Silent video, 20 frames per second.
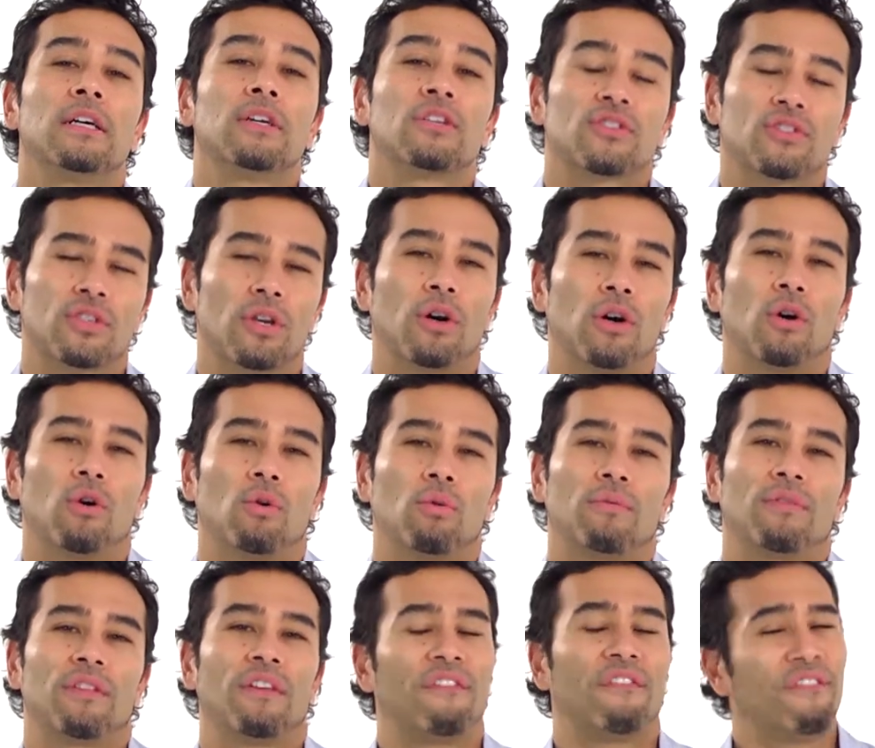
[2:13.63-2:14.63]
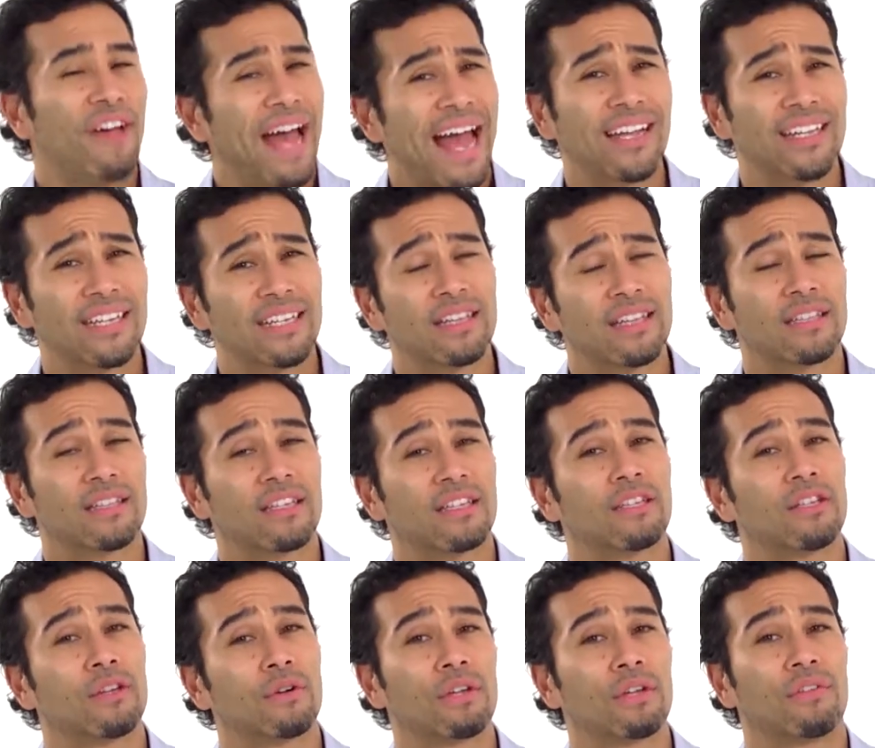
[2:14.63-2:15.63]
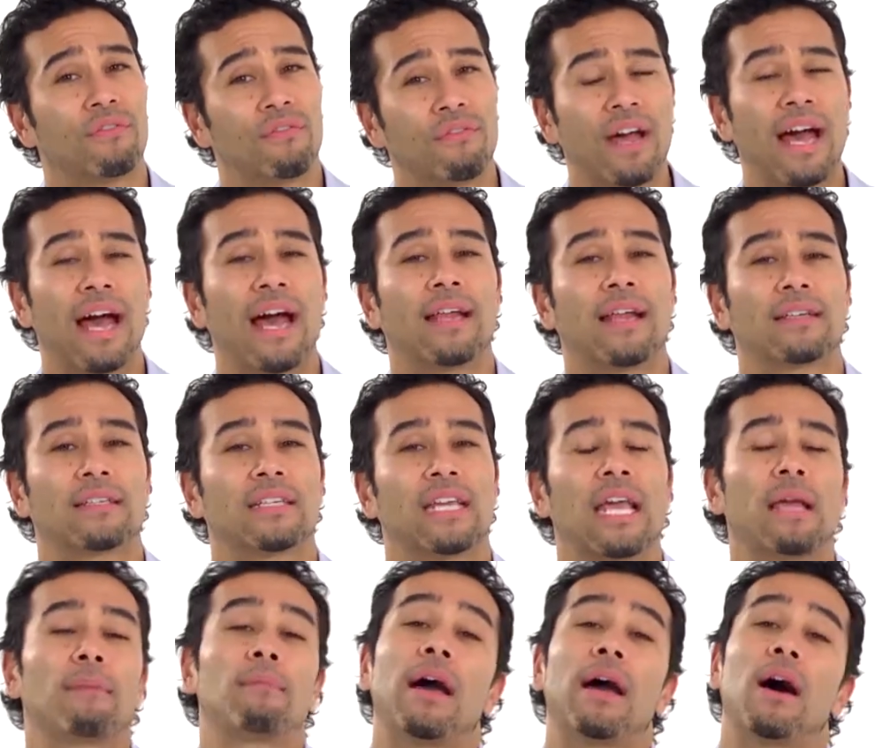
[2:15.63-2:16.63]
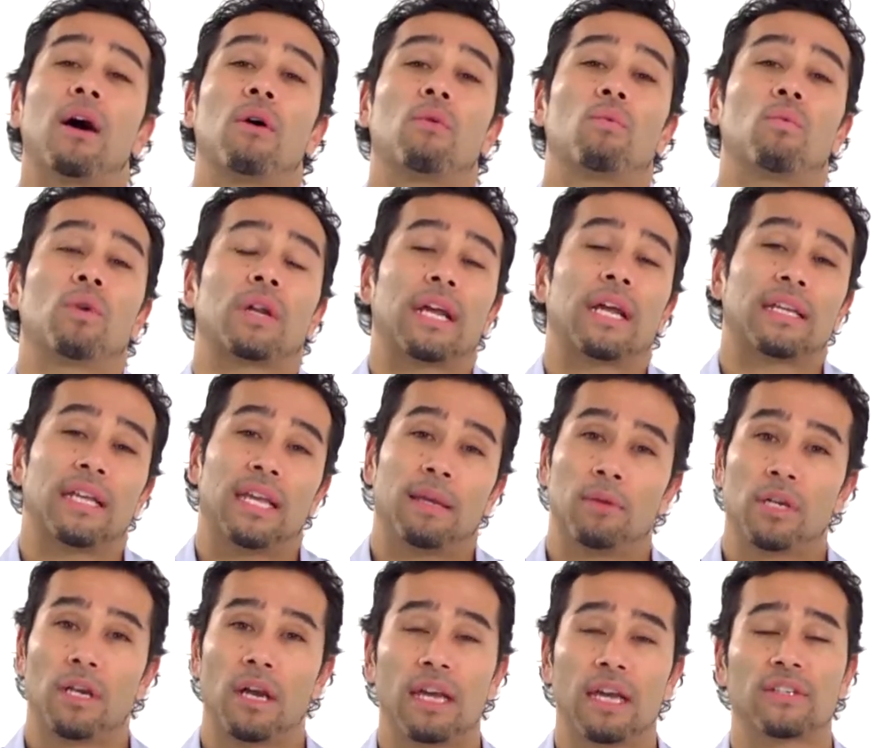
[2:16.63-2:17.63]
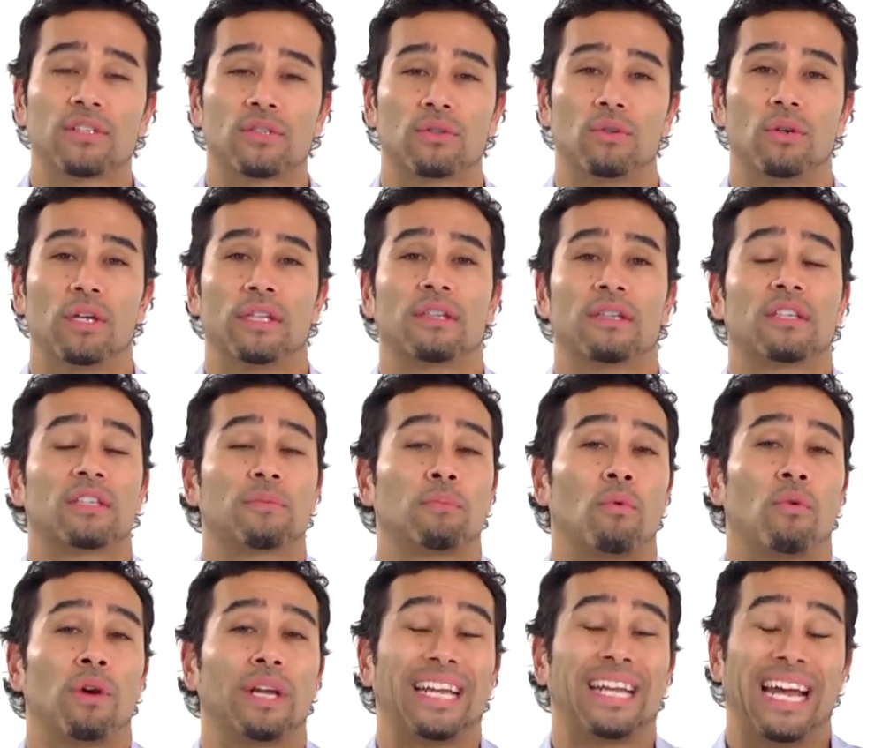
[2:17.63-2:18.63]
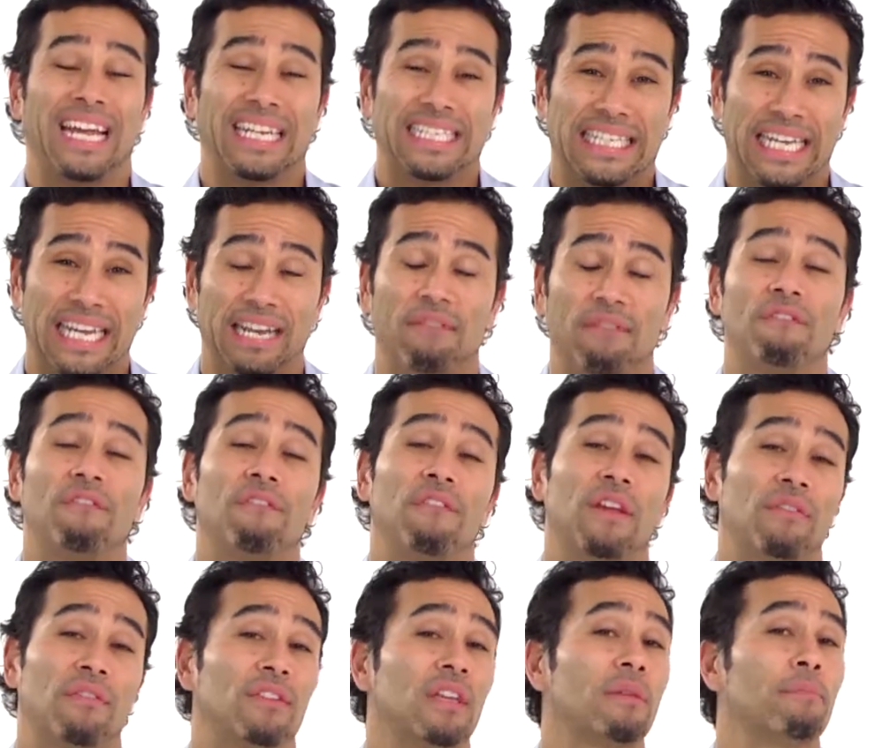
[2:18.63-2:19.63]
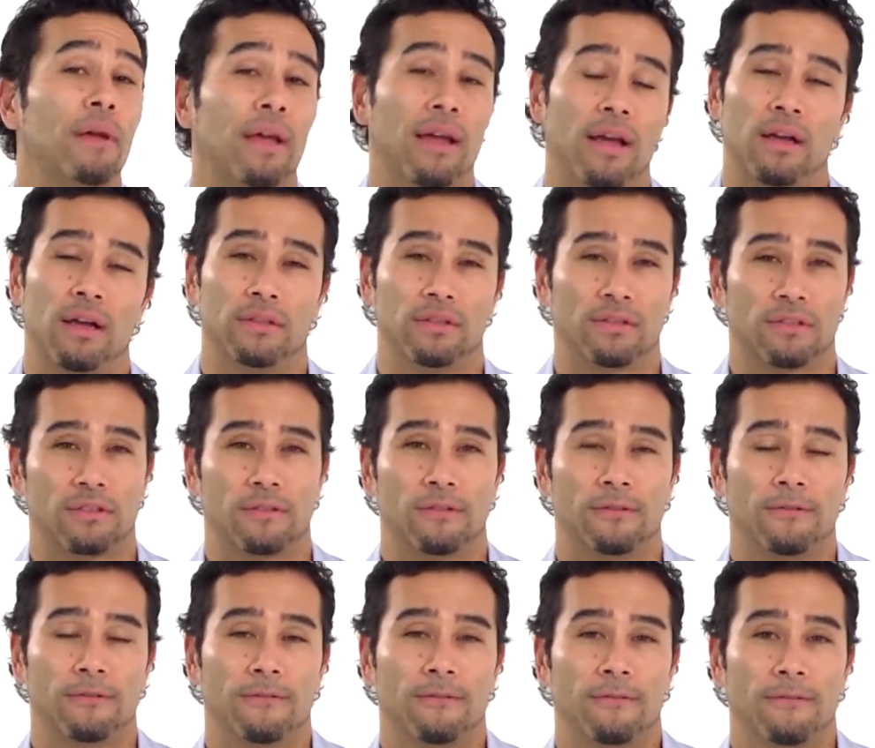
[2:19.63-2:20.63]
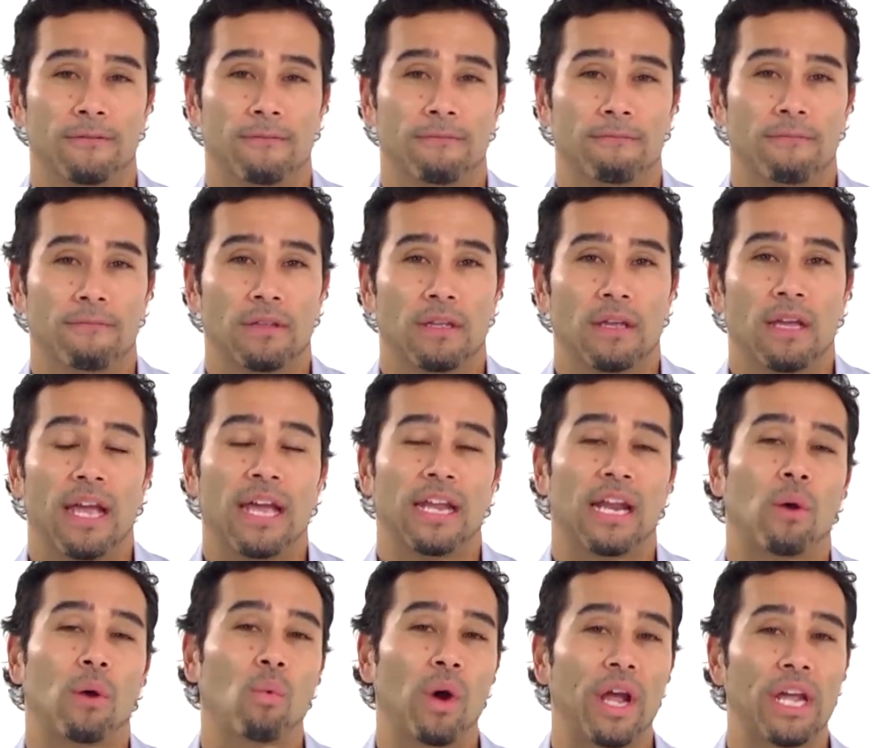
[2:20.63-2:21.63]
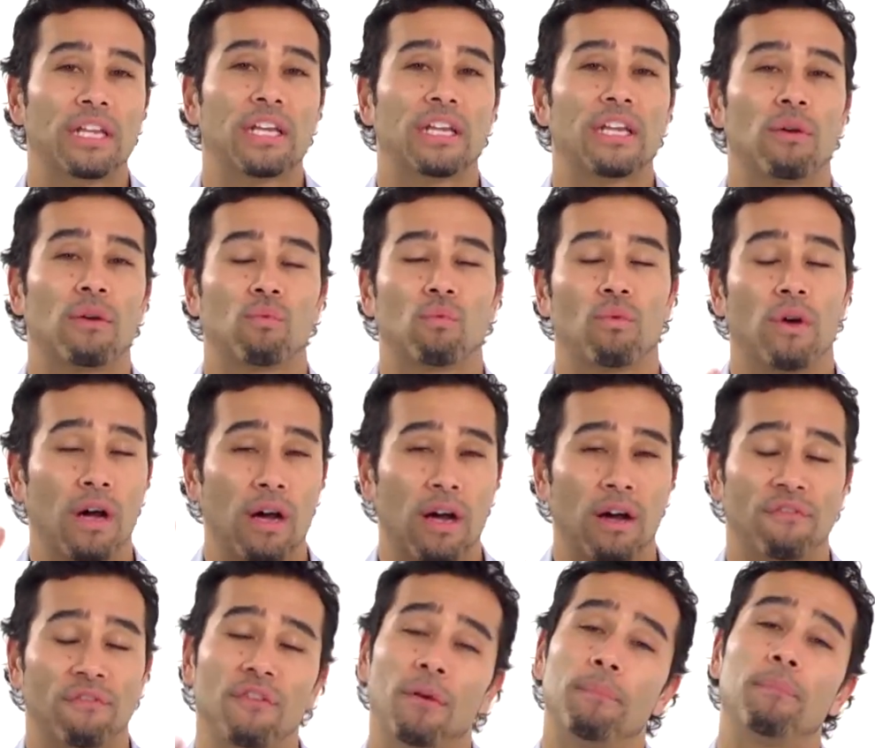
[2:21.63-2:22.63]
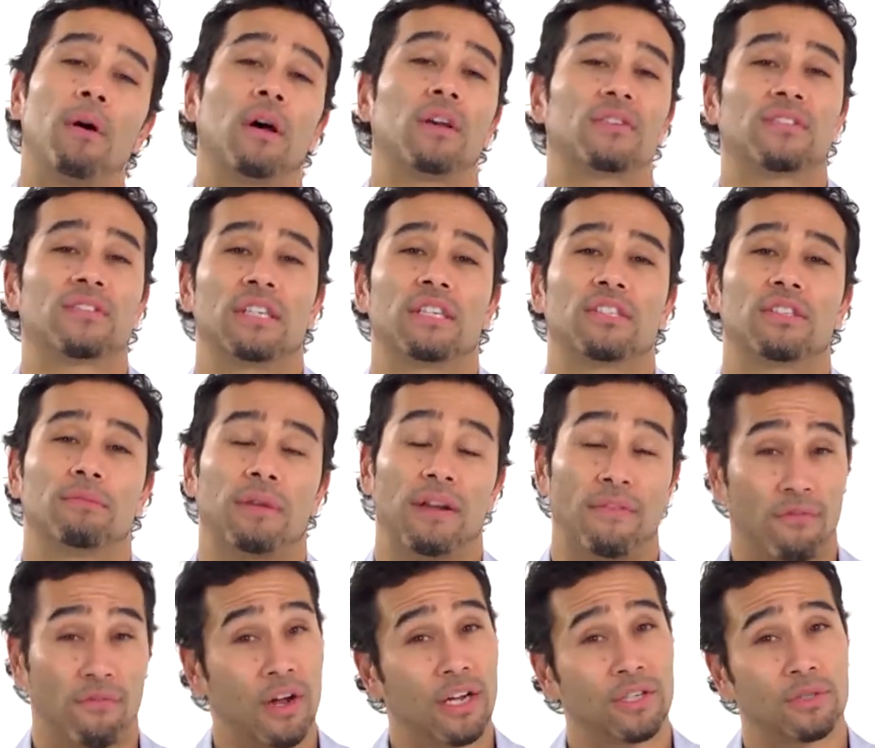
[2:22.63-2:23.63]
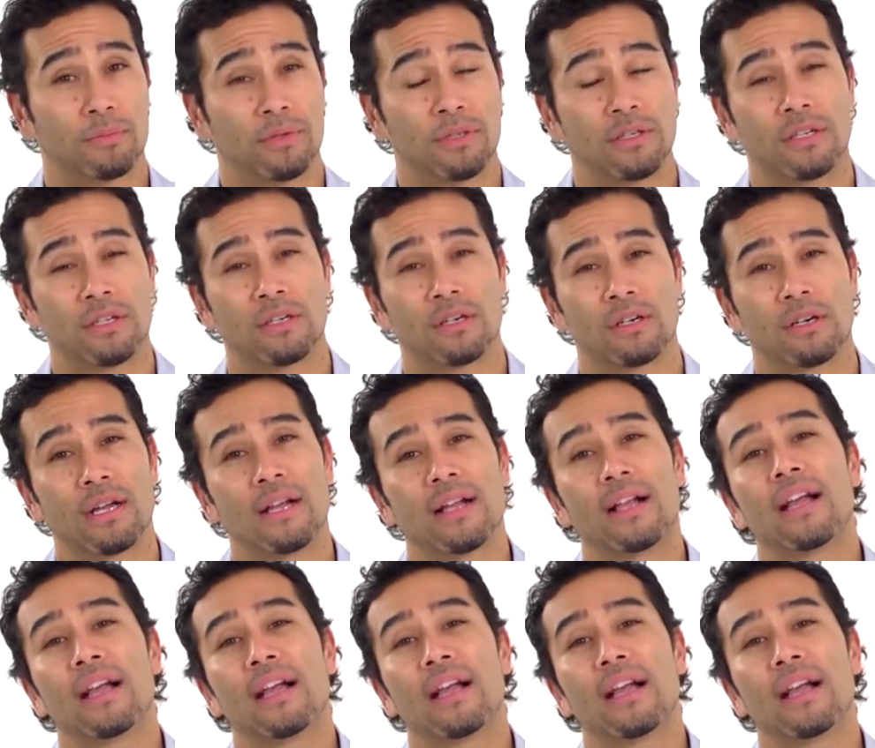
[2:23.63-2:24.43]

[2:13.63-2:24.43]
So the fat kid that didn't know he's fat came out when I came in high school. At this point, I'd gained 50 pounds. And I weighed in at football season my freshman year